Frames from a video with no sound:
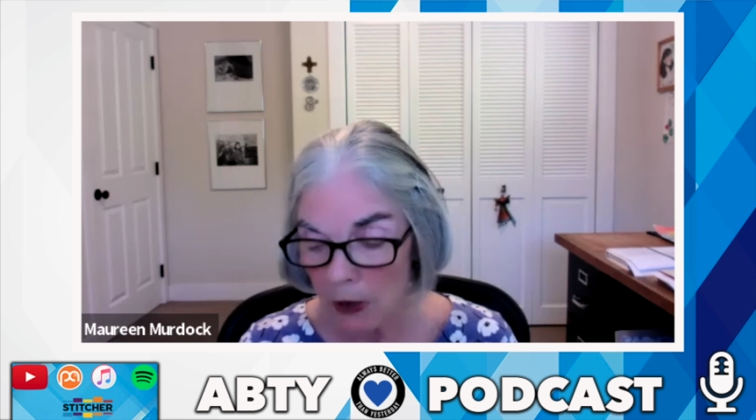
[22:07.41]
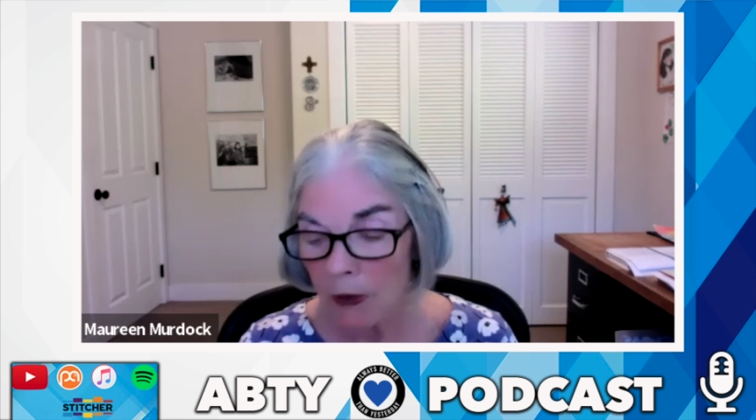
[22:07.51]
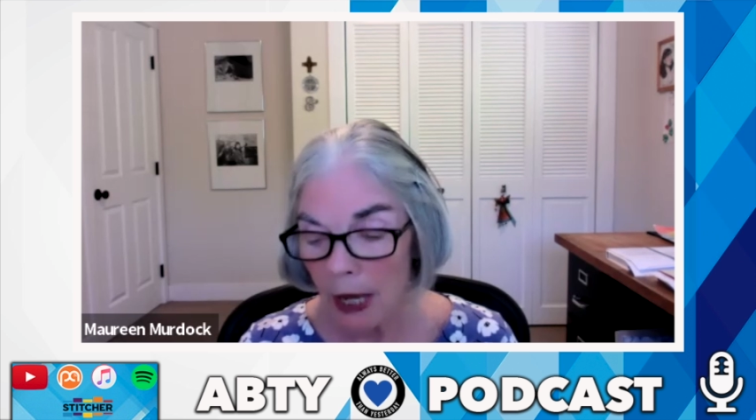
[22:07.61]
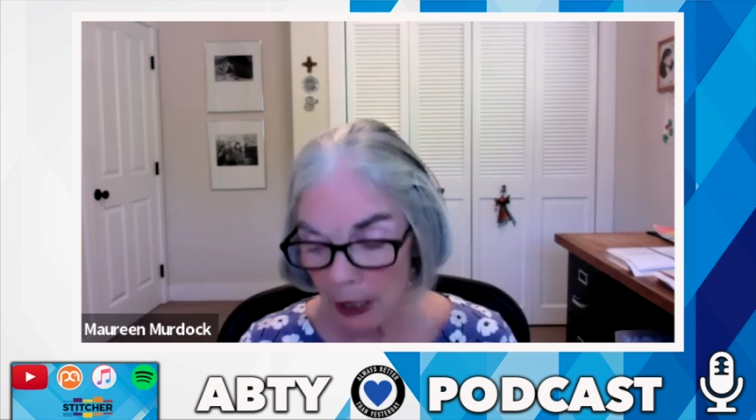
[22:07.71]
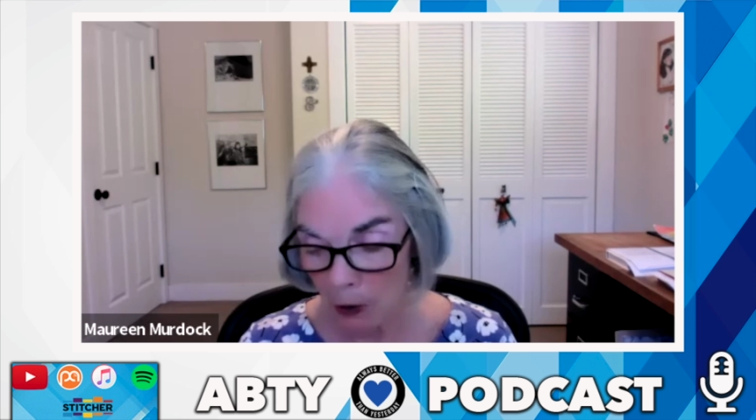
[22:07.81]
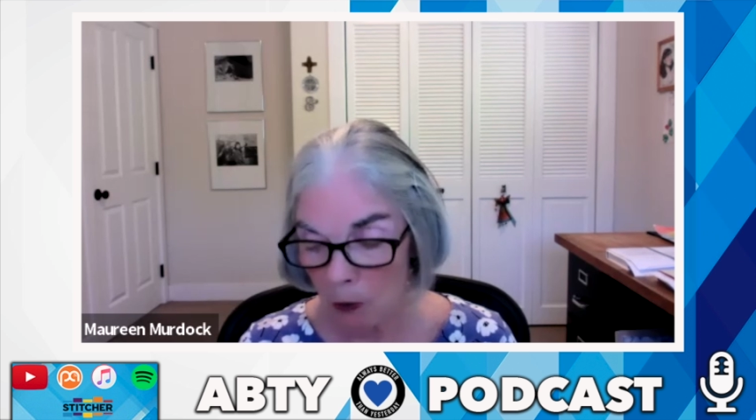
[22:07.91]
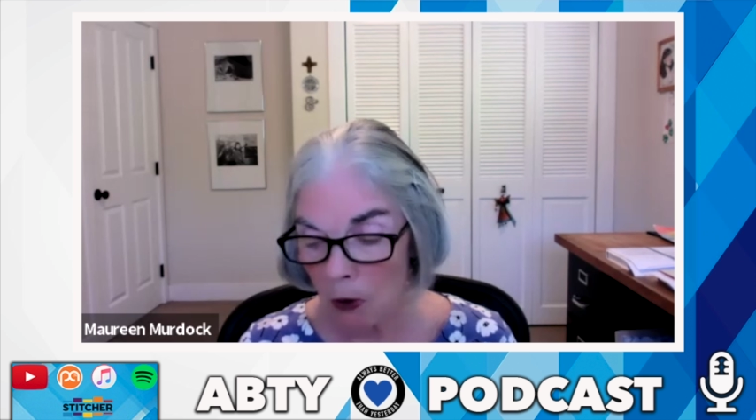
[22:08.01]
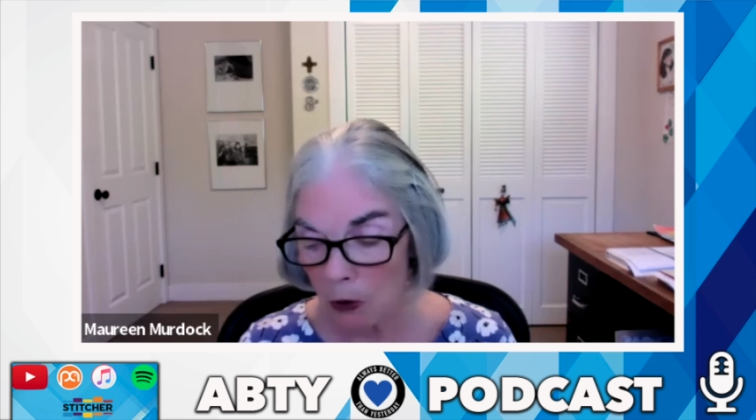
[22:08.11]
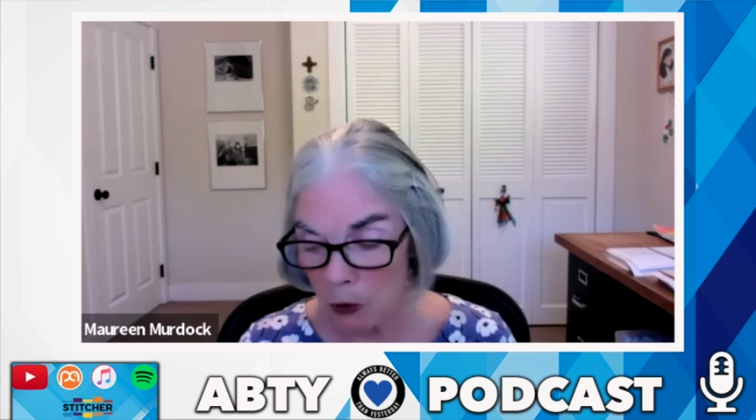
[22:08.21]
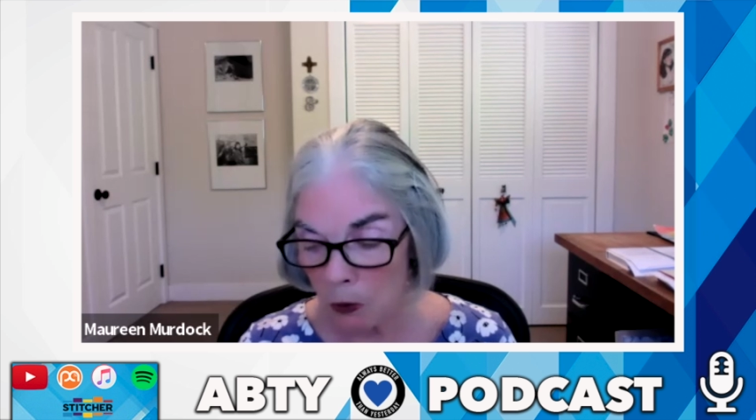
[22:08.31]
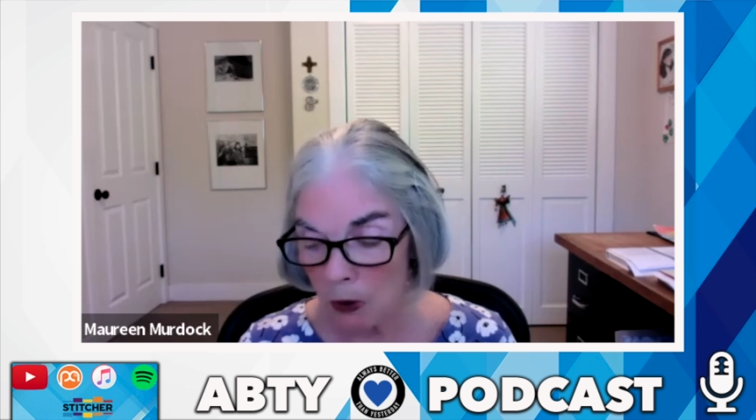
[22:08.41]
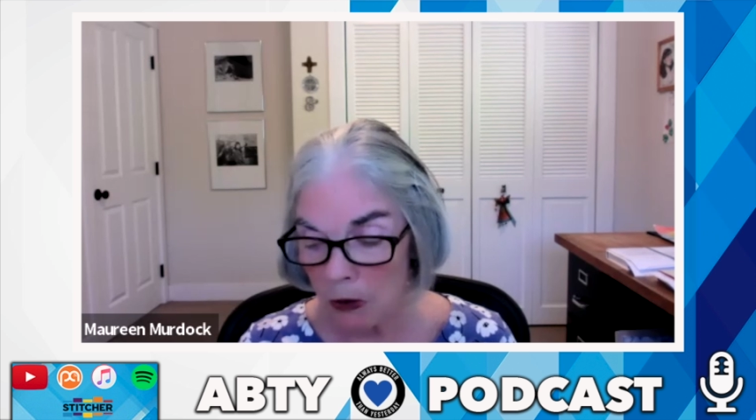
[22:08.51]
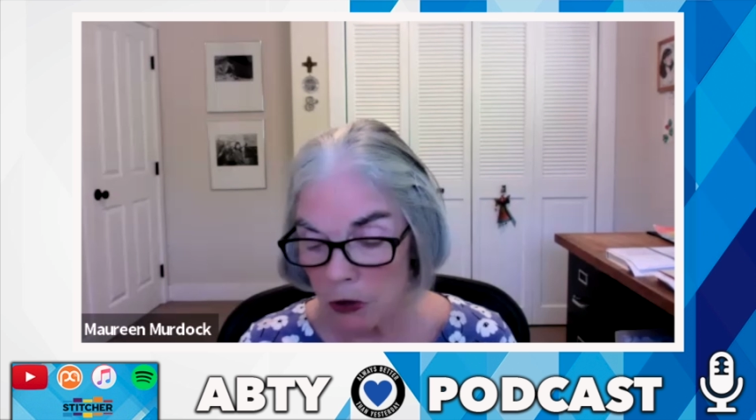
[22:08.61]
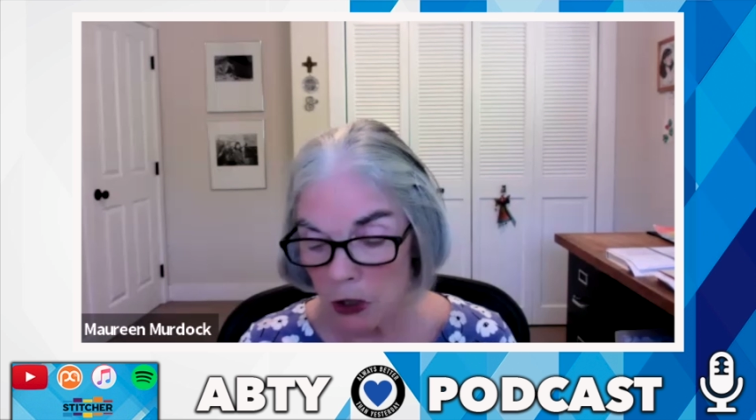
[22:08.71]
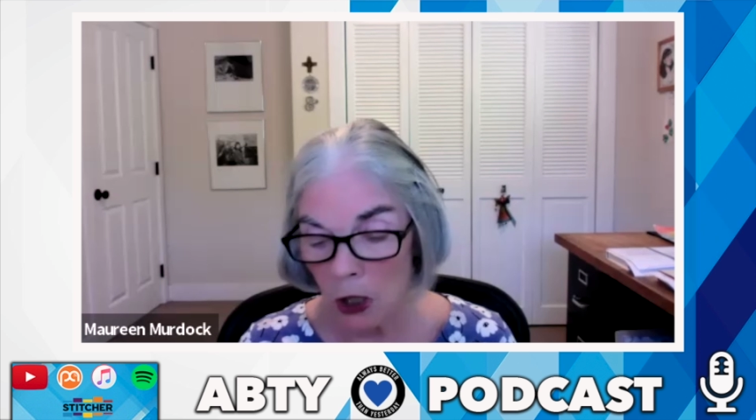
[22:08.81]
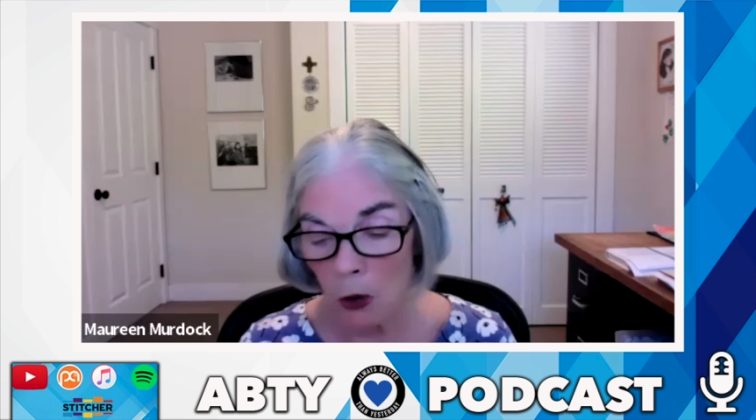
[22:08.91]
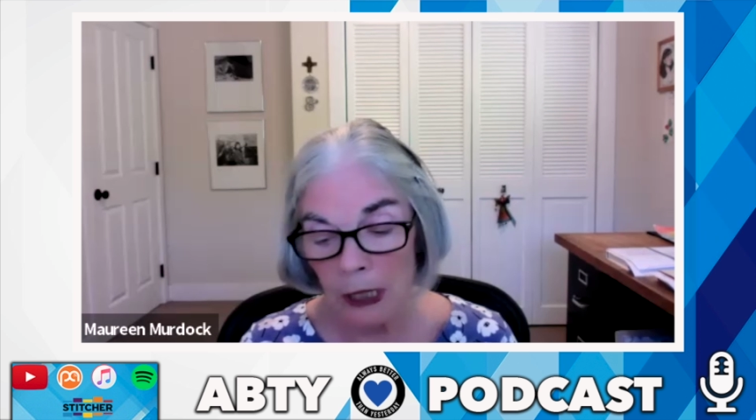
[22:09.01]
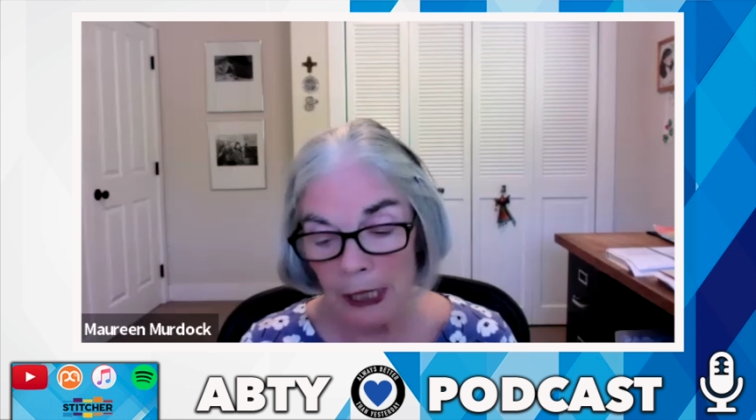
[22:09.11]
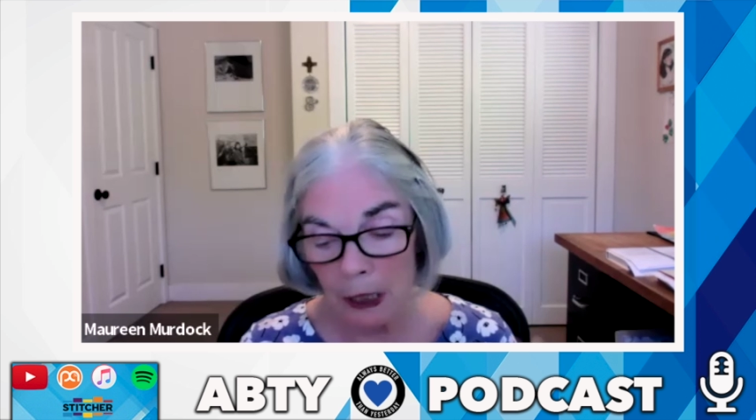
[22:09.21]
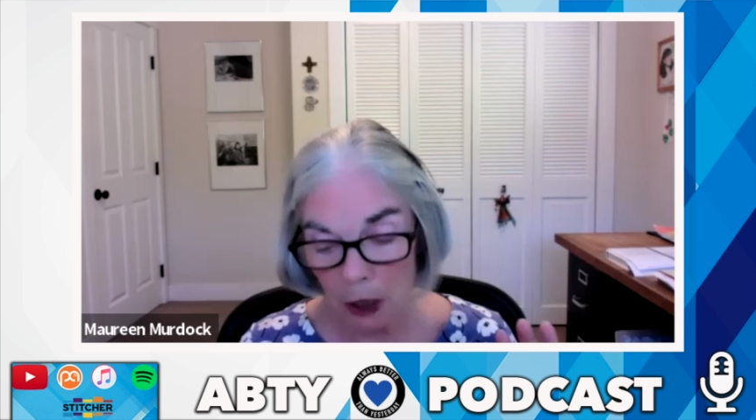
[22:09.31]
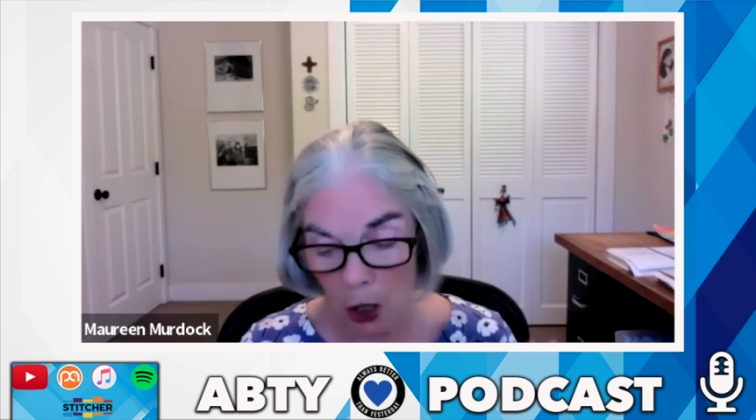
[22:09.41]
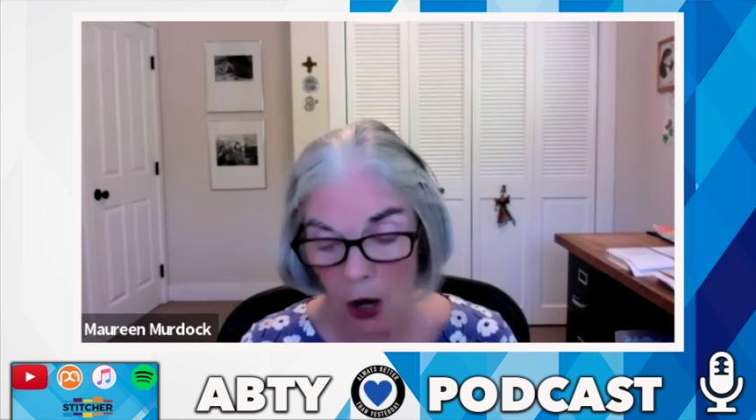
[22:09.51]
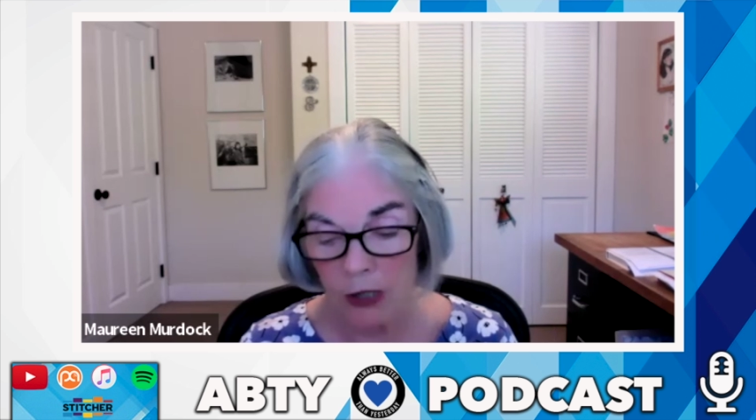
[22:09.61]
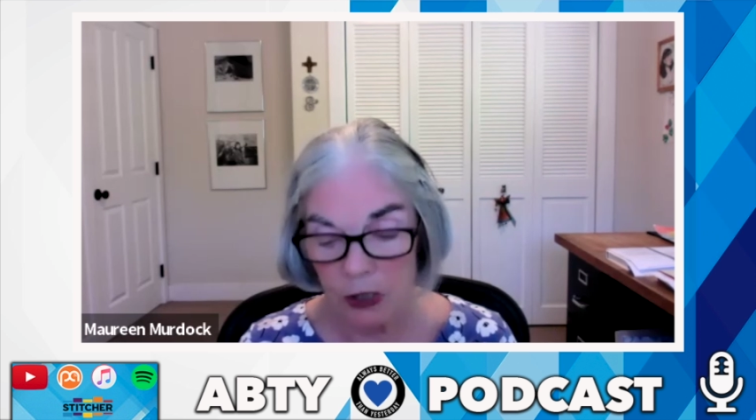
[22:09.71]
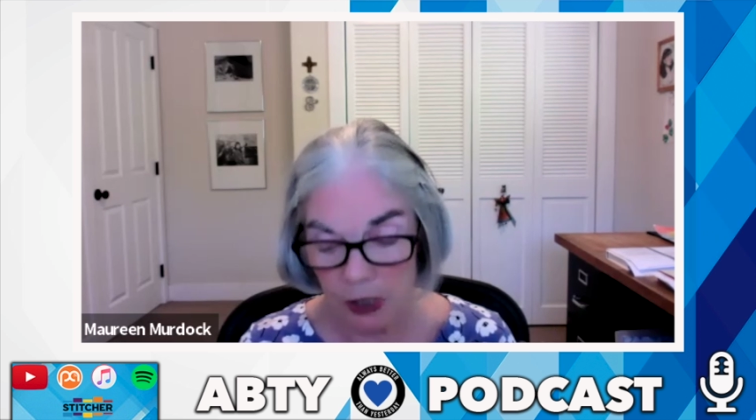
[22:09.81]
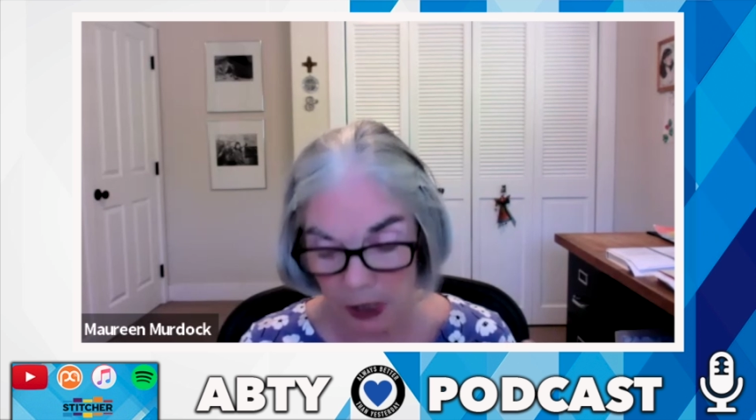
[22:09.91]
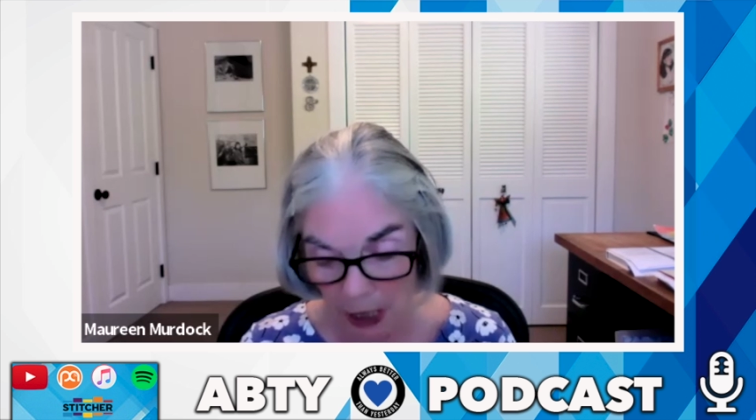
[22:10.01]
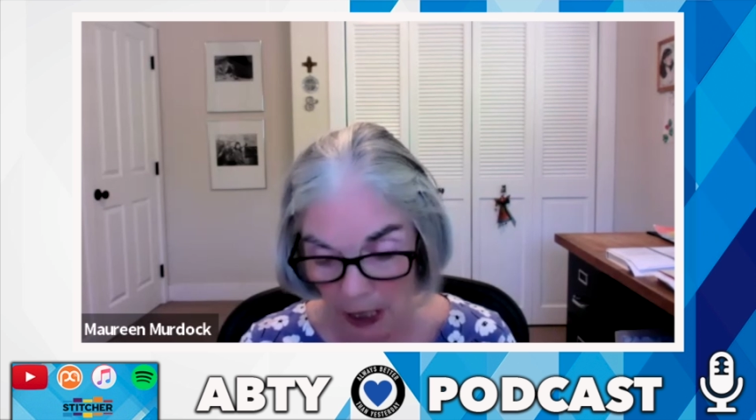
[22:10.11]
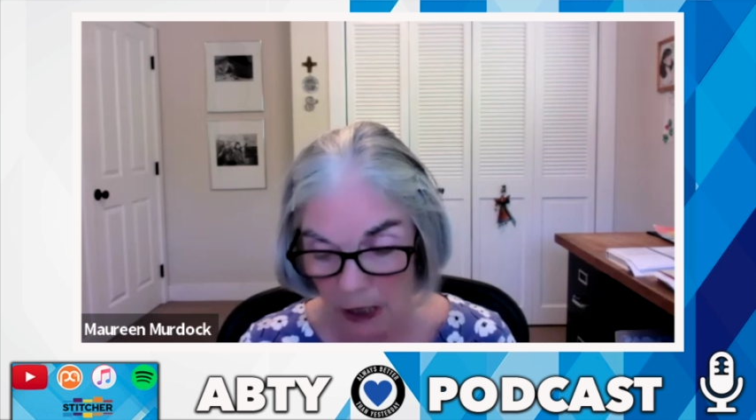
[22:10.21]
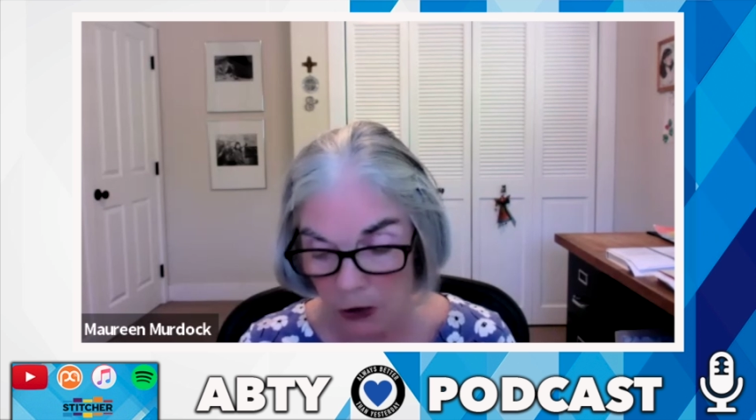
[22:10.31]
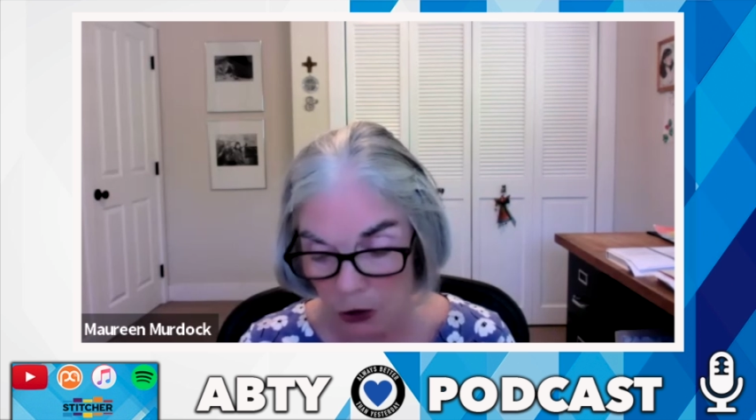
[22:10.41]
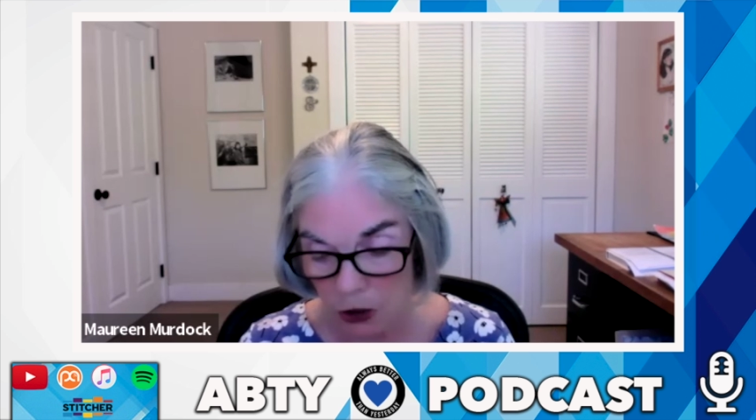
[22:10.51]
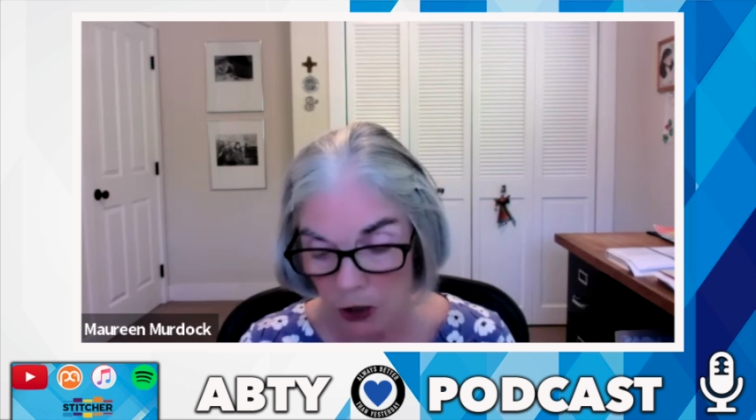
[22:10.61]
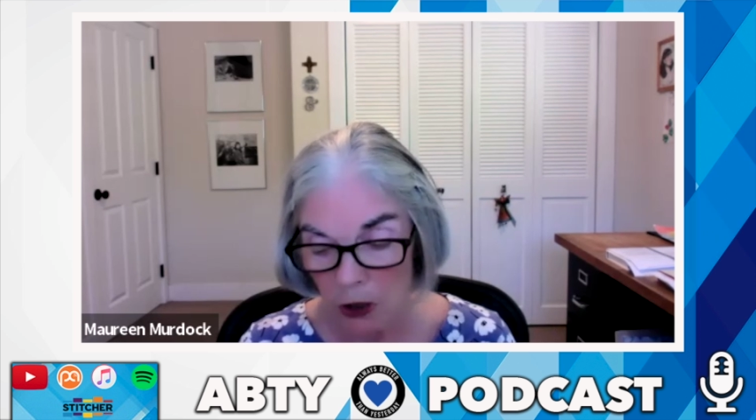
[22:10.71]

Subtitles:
that I worked with slowly lost touch